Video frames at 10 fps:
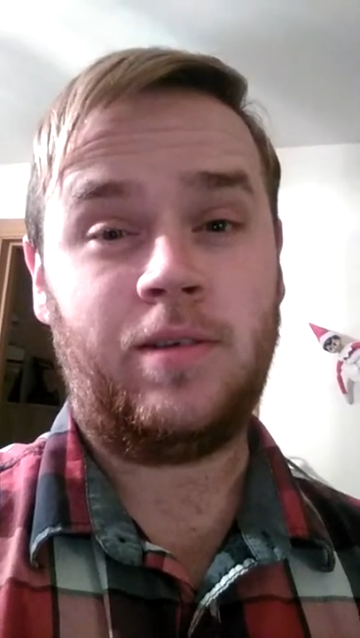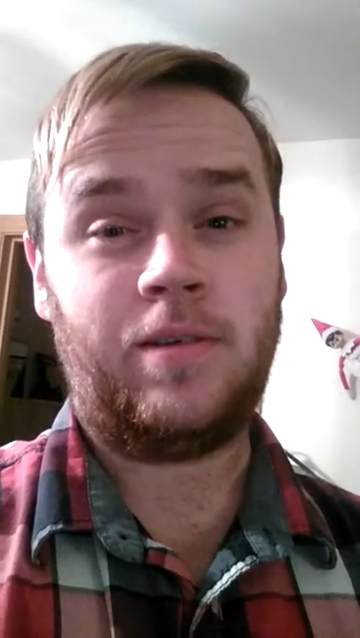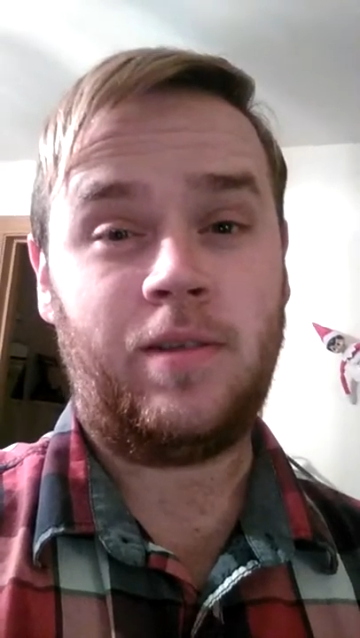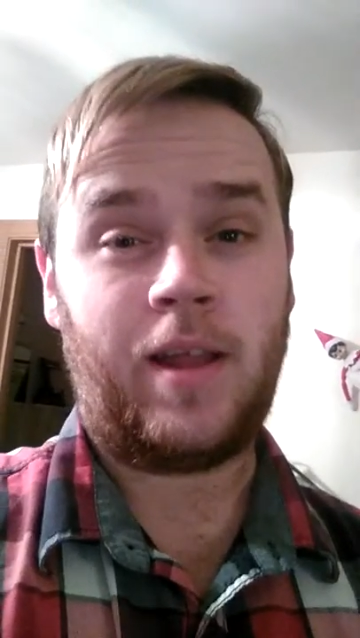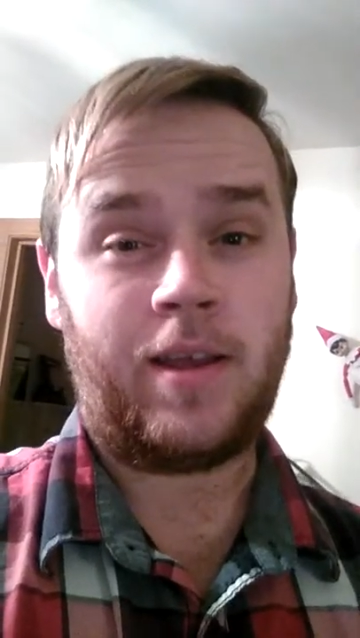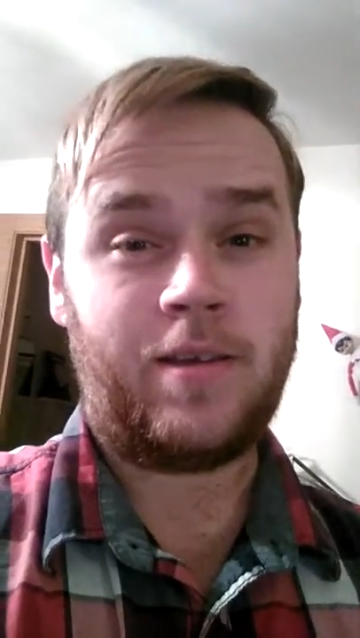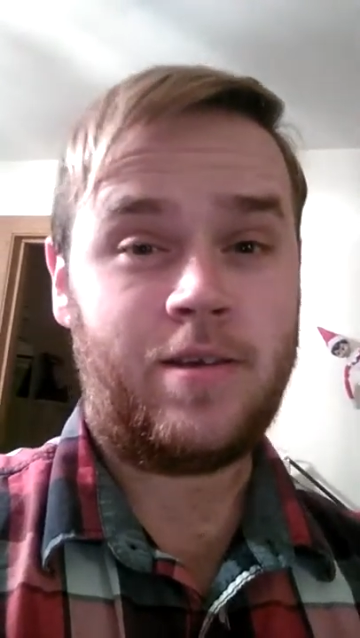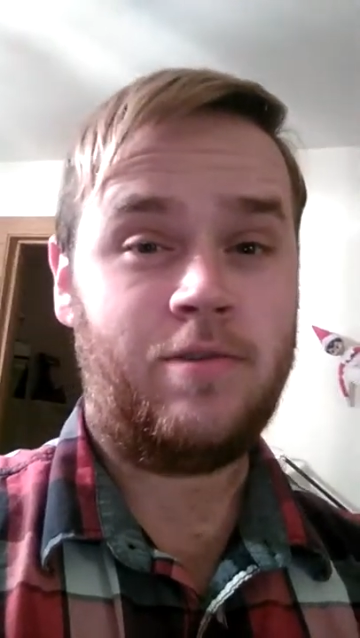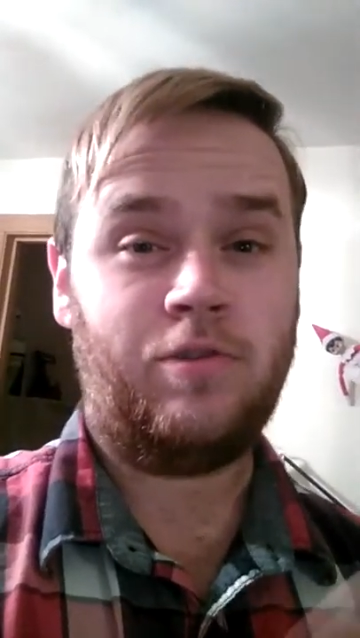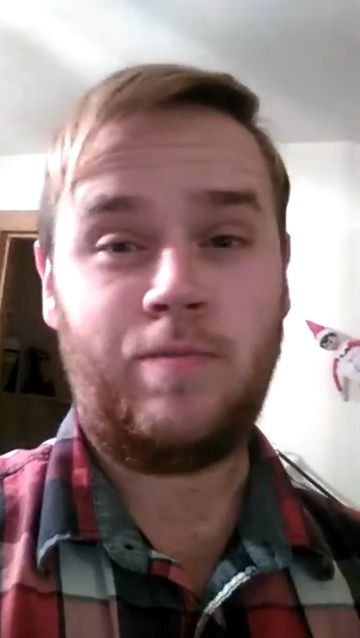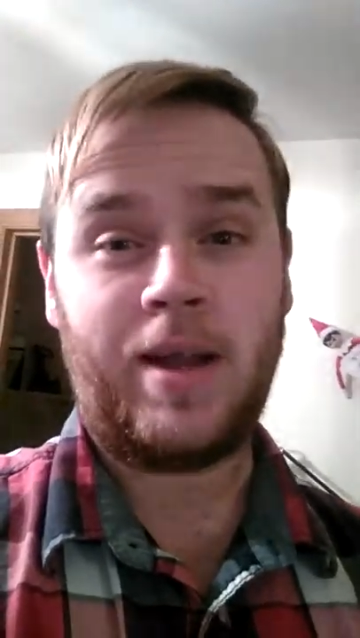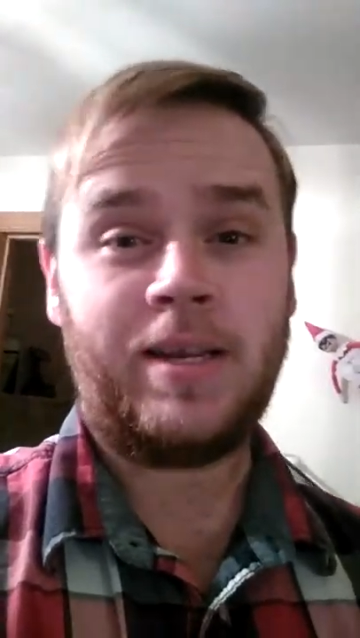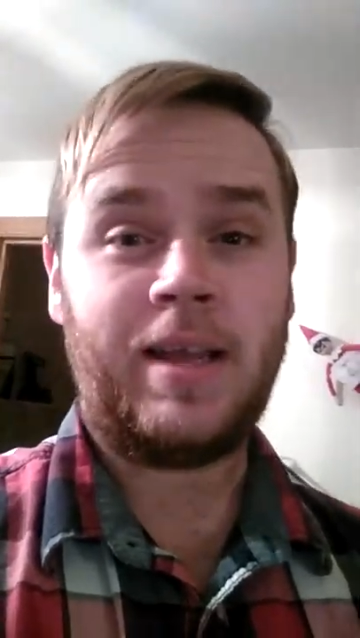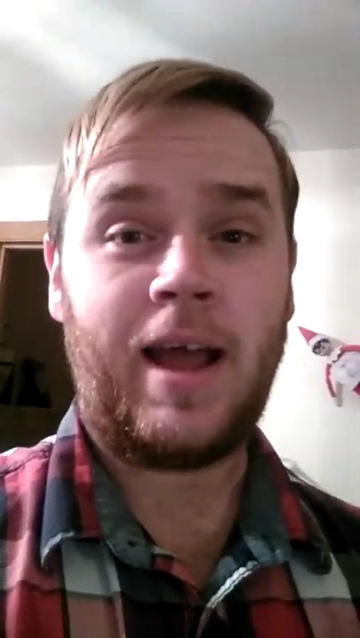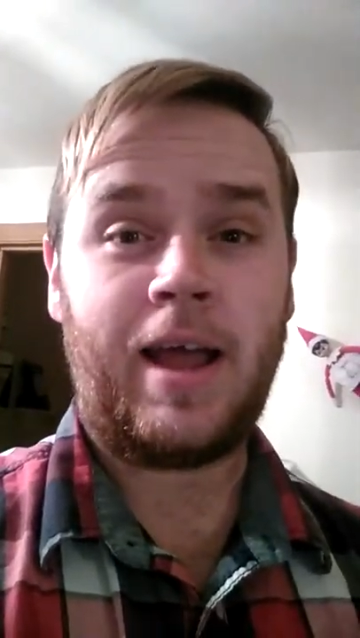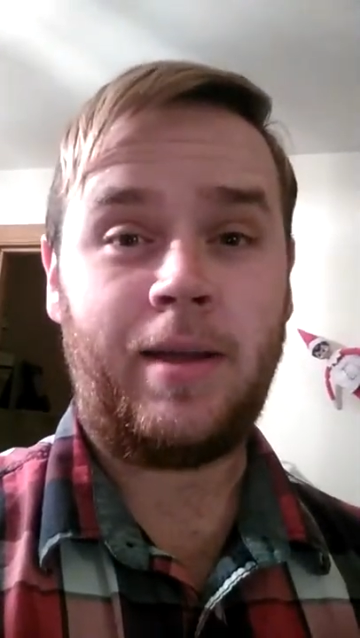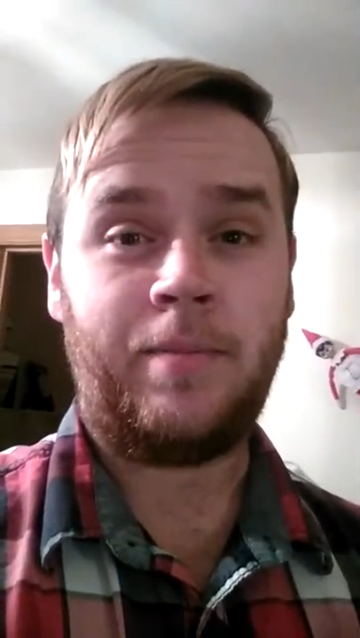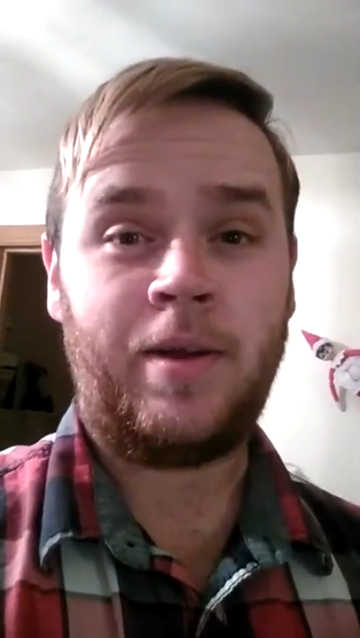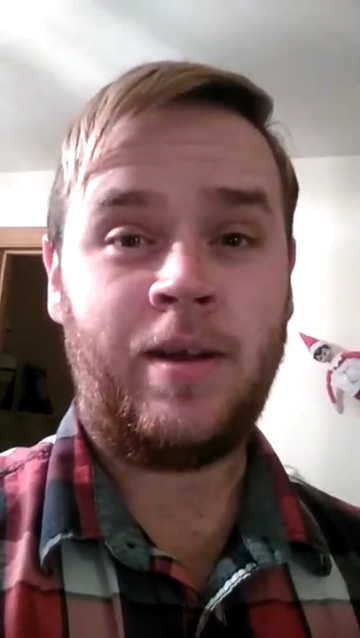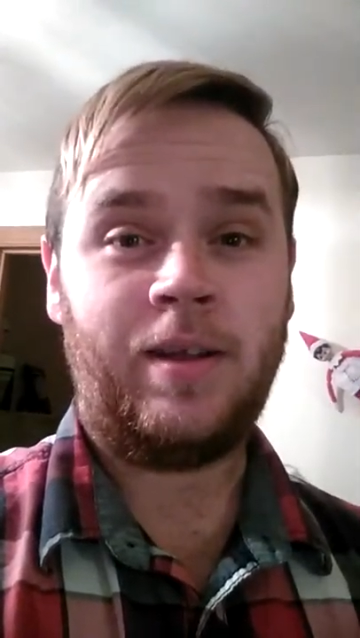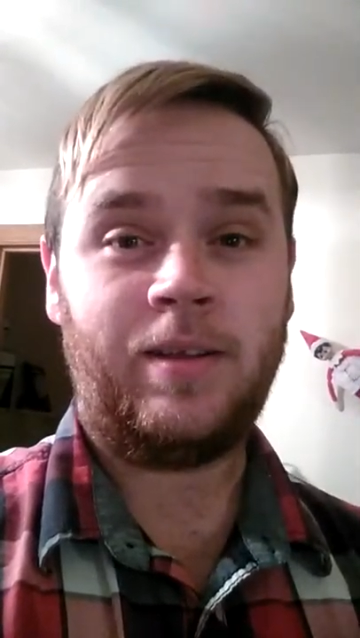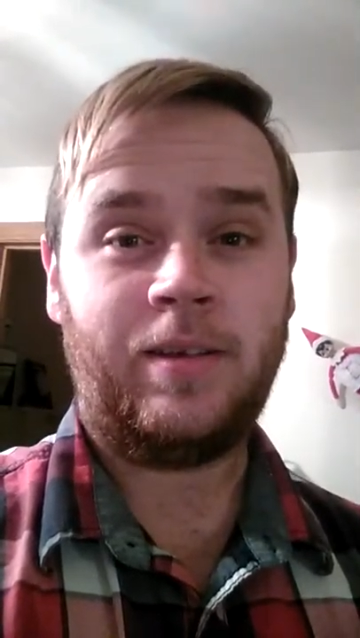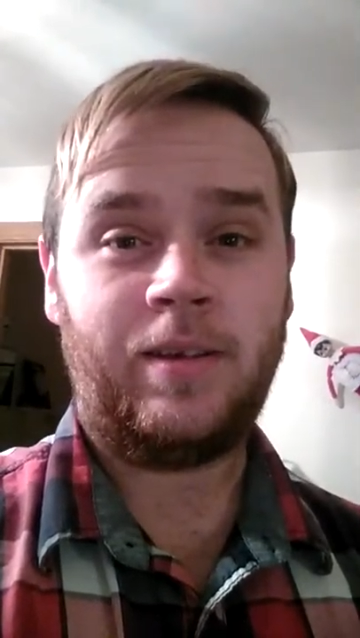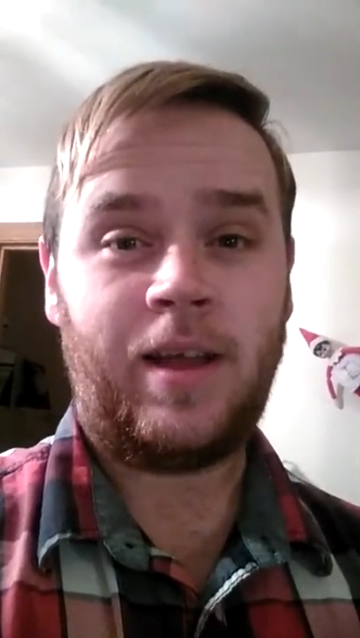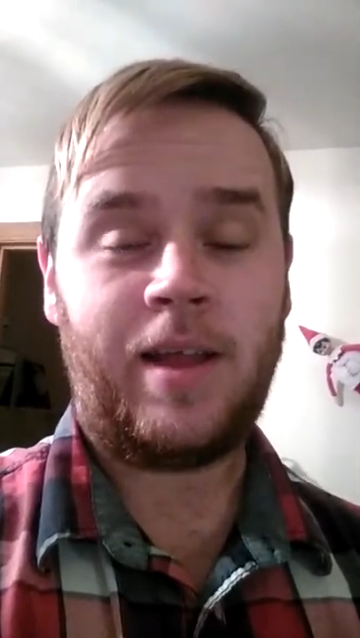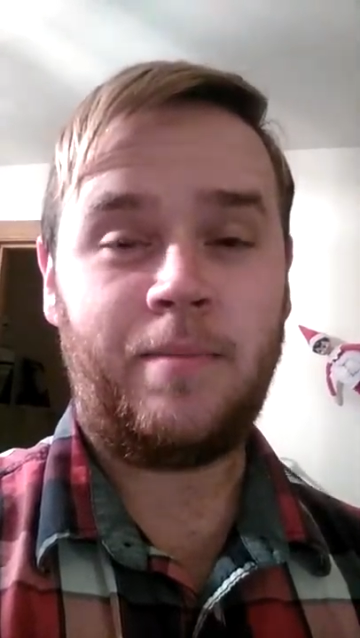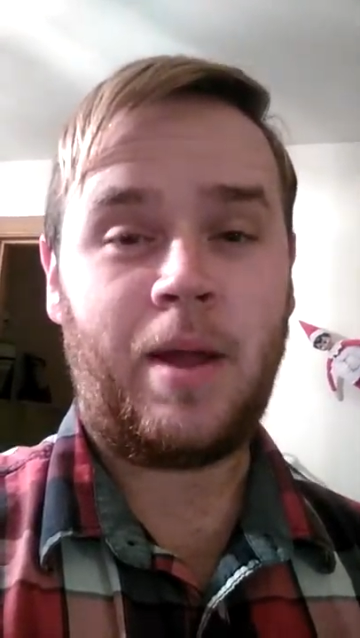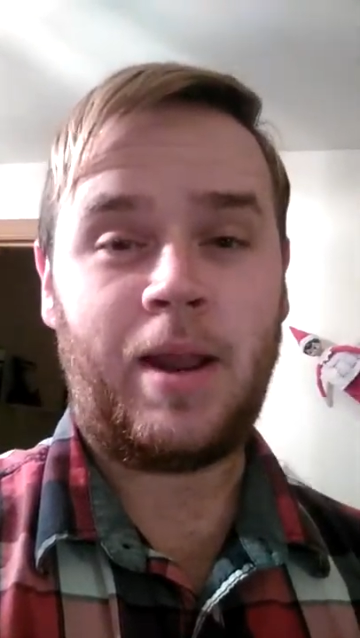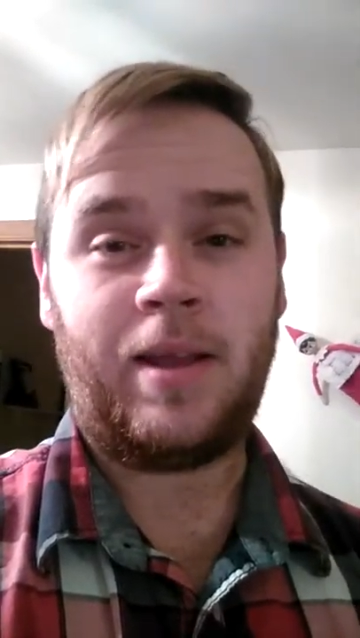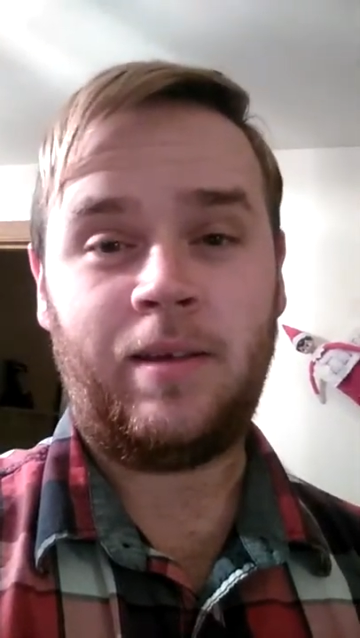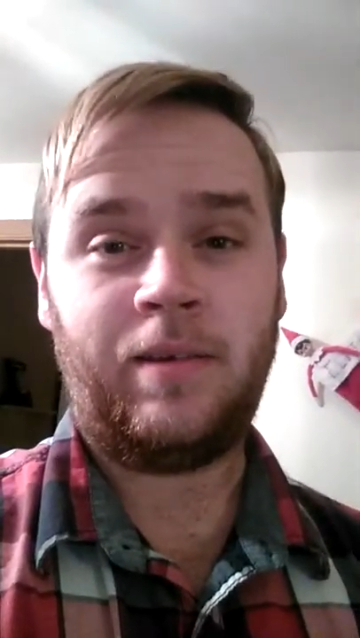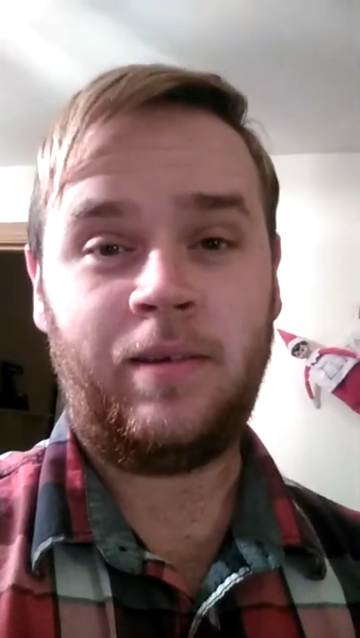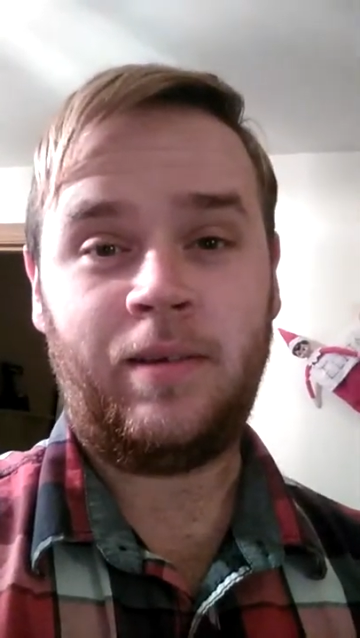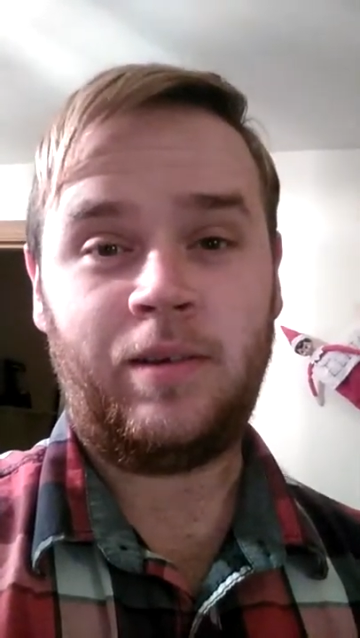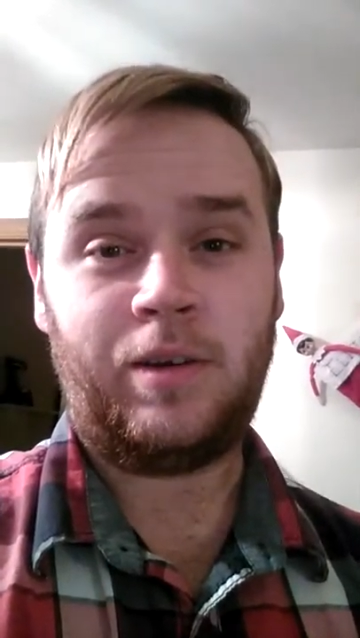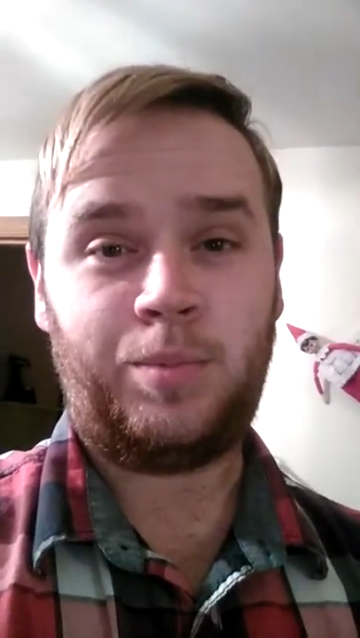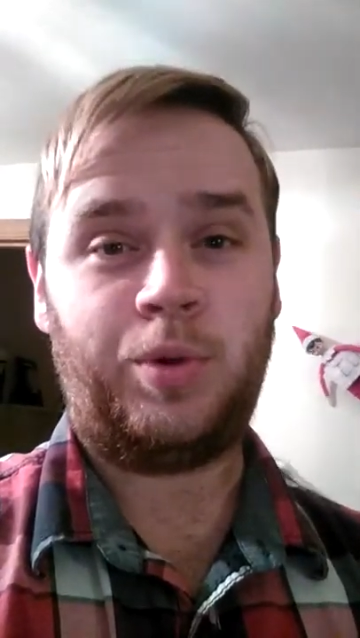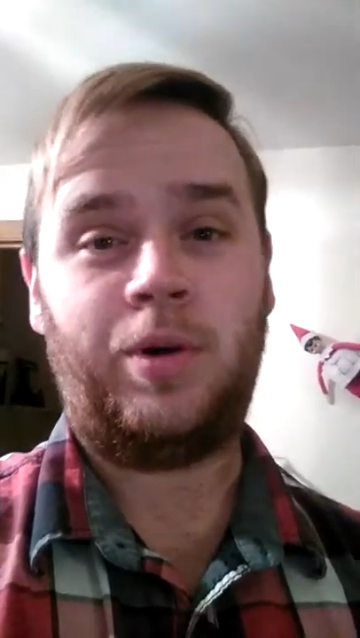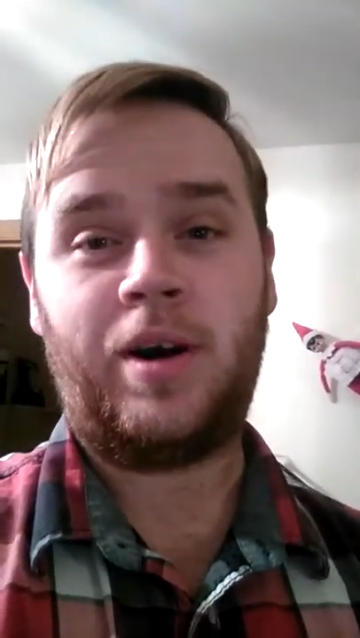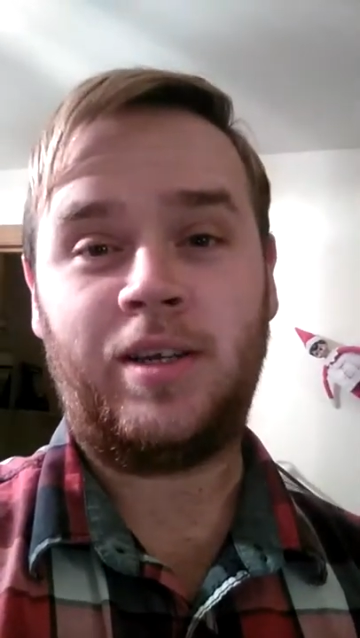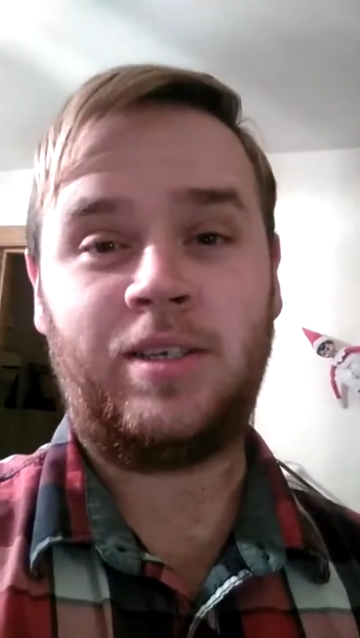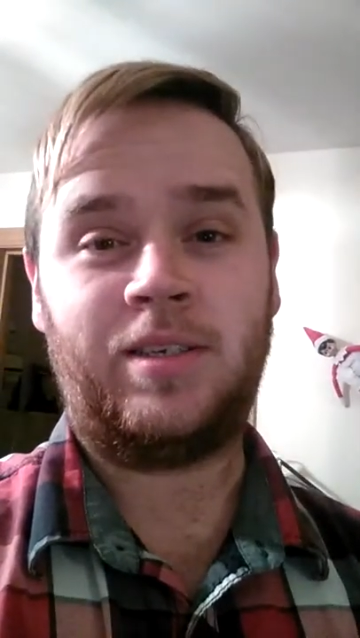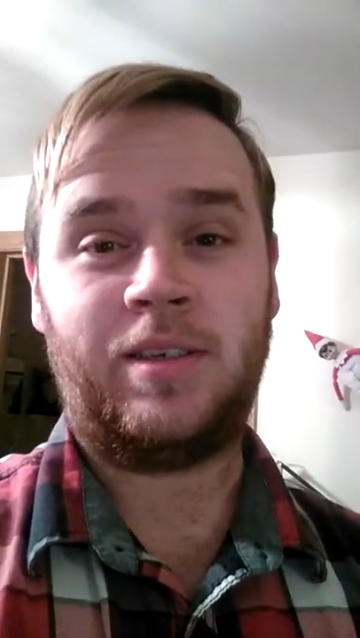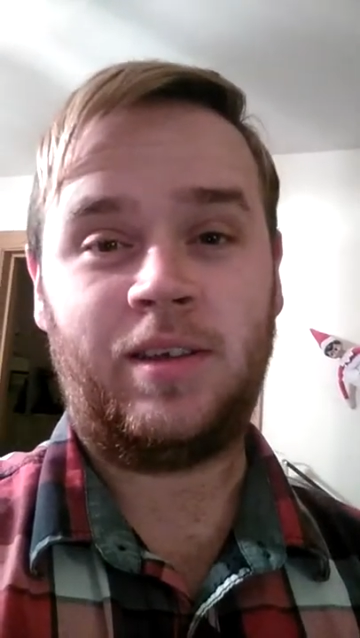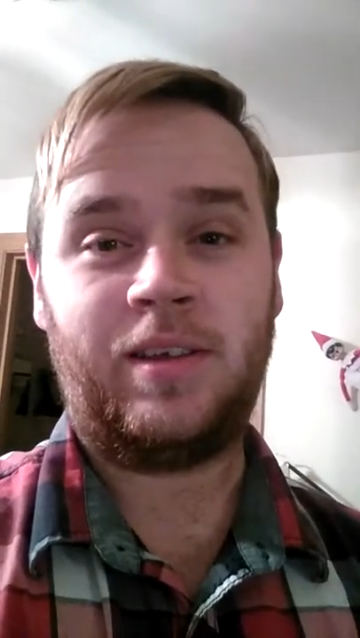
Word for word: You, like you used my time and money to progress